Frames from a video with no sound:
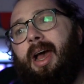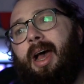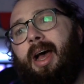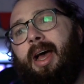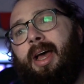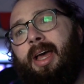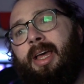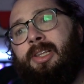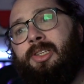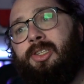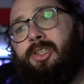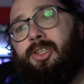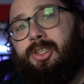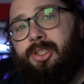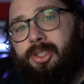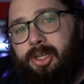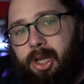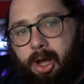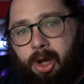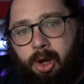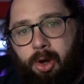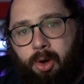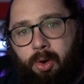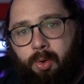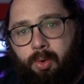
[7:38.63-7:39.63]
And
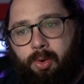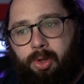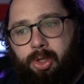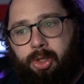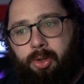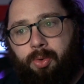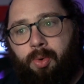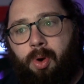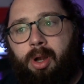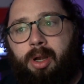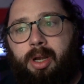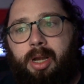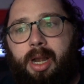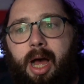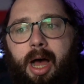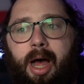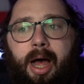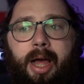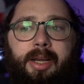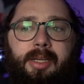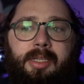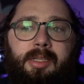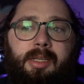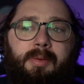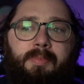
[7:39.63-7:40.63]
so you are
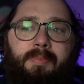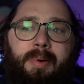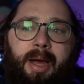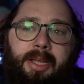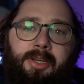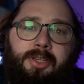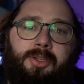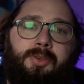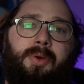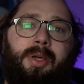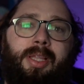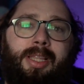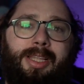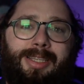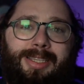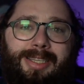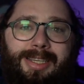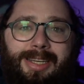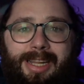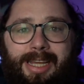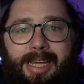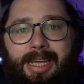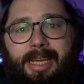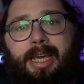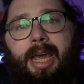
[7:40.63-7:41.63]
not, by doing this,
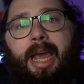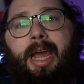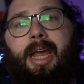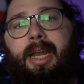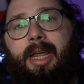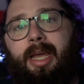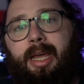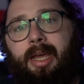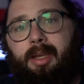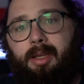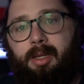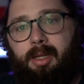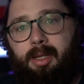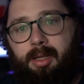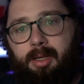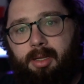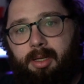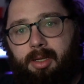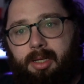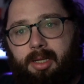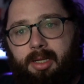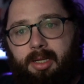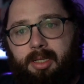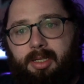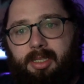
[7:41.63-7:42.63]
negating
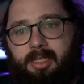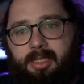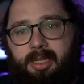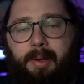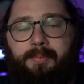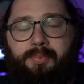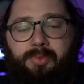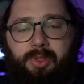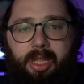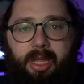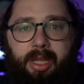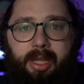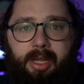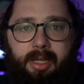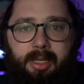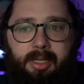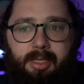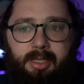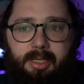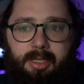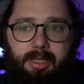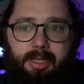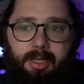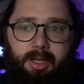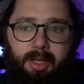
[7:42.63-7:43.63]

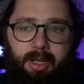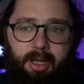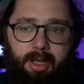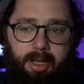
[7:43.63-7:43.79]
something's